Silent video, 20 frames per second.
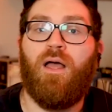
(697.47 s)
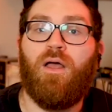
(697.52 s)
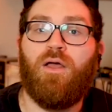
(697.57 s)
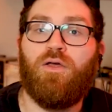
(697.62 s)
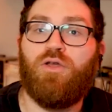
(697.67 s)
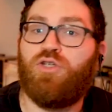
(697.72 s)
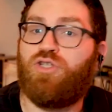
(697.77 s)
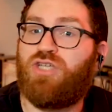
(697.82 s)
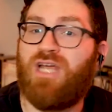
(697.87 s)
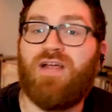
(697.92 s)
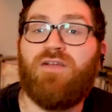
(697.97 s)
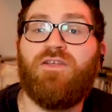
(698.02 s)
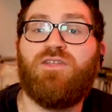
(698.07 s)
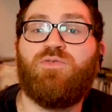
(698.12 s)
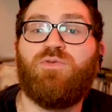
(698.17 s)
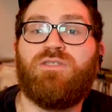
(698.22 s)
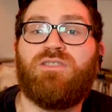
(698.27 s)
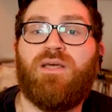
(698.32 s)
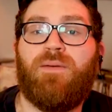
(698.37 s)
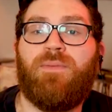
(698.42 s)
Share this
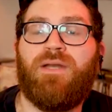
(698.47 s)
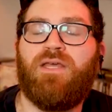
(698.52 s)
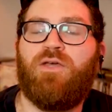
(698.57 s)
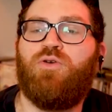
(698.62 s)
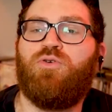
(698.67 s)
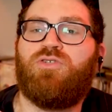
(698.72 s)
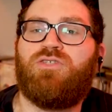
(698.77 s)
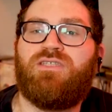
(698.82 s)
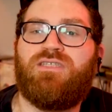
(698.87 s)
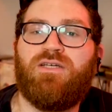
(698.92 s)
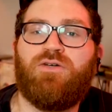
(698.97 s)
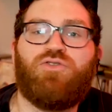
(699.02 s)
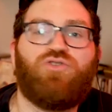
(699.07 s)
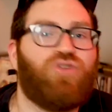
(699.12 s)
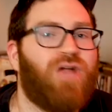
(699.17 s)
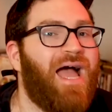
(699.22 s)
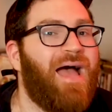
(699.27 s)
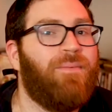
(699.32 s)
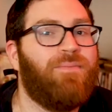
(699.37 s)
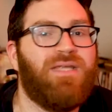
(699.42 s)
with somebody who's still
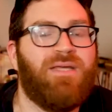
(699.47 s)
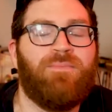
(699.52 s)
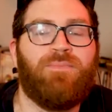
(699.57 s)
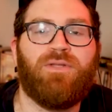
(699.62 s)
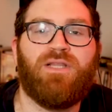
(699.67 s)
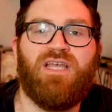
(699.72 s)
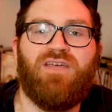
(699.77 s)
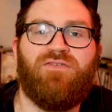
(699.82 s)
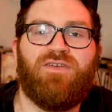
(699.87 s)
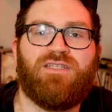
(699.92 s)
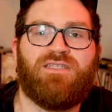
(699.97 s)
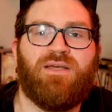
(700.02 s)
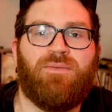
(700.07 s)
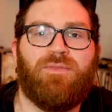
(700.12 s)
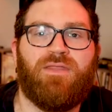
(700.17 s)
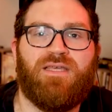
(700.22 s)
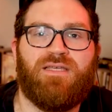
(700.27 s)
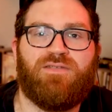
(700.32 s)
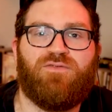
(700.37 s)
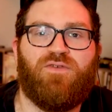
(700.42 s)
trapped in believing some
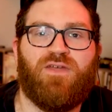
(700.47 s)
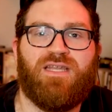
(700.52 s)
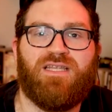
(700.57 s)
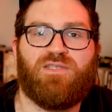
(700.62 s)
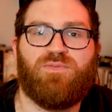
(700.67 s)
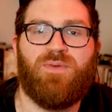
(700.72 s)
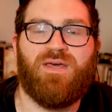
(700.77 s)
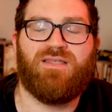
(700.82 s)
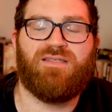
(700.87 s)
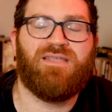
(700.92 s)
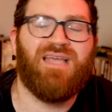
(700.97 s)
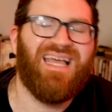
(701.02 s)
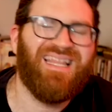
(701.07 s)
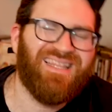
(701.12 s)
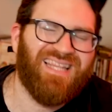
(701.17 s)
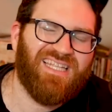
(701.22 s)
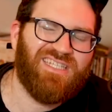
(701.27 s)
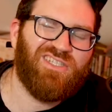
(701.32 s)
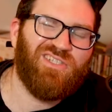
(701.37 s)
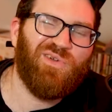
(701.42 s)
of these fitness myths.
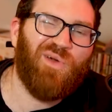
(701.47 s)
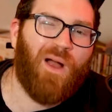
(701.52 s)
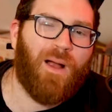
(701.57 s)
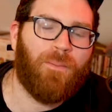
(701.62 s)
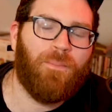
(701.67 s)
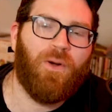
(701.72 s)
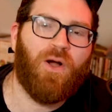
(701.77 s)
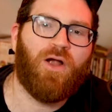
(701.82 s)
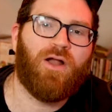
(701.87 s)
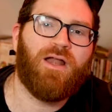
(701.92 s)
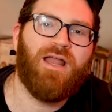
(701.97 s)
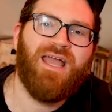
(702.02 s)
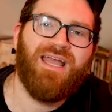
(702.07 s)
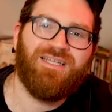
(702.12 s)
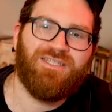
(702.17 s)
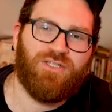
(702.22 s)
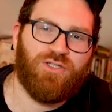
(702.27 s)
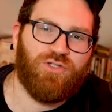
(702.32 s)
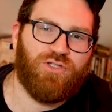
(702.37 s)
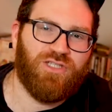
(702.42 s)
Let's do our part
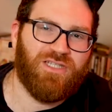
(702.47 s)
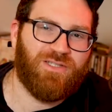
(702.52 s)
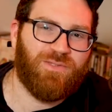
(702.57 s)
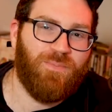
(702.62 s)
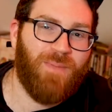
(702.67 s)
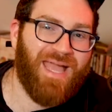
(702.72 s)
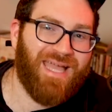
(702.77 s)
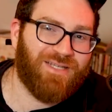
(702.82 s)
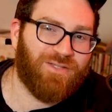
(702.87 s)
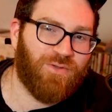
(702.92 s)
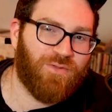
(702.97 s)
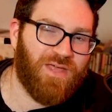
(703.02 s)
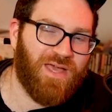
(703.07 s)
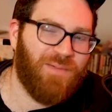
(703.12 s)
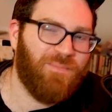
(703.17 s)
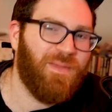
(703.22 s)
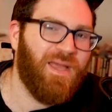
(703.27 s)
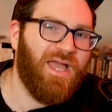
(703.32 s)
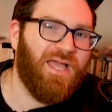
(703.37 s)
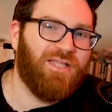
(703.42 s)
to dismantle
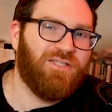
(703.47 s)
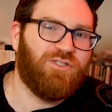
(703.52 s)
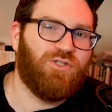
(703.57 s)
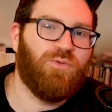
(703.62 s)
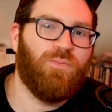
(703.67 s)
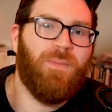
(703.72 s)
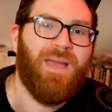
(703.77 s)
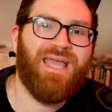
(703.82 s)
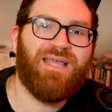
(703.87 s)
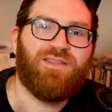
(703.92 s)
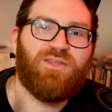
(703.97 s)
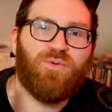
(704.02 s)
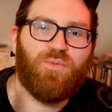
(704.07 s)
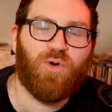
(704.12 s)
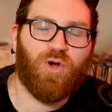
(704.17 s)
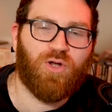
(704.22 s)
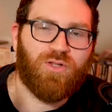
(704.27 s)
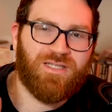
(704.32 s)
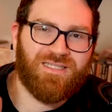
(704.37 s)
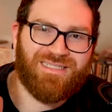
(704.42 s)
them, to make the
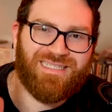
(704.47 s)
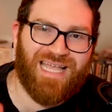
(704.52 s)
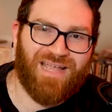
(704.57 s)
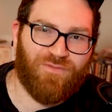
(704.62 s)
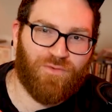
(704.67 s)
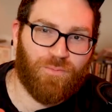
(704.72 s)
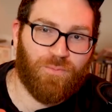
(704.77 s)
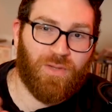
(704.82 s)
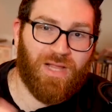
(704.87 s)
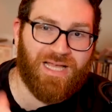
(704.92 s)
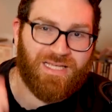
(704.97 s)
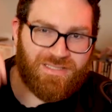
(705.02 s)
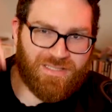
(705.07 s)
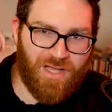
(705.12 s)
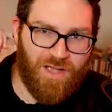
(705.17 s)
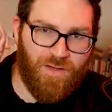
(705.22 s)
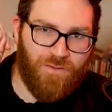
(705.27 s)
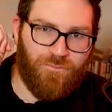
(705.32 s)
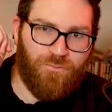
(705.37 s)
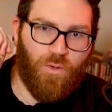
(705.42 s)
world a safer place
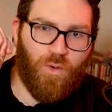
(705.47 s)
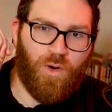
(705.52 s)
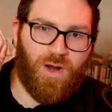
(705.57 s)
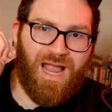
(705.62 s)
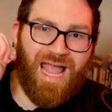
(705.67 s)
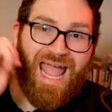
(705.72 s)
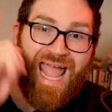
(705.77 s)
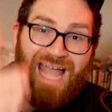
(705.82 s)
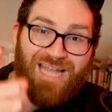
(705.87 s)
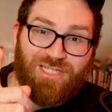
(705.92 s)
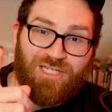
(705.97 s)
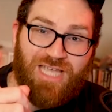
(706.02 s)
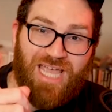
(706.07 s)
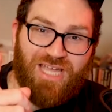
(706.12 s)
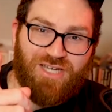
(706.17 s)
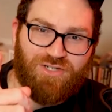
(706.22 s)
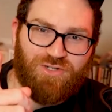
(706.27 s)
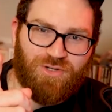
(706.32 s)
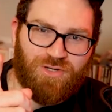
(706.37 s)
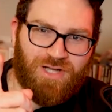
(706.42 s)
for
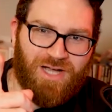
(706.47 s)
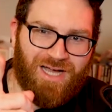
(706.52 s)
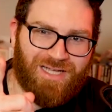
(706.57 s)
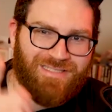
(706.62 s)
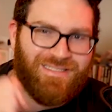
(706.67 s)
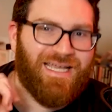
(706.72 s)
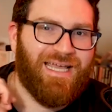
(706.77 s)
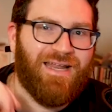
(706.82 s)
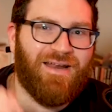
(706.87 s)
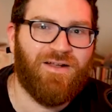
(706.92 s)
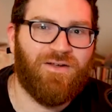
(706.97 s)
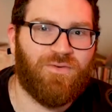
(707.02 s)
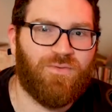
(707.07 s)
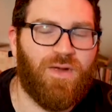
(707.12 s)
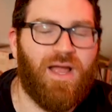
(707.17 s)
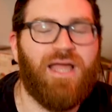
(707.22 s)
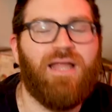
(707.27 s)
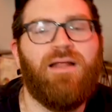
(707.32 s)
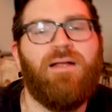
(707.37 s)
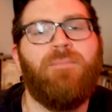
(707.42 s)
educational content,
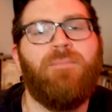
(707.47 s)
right?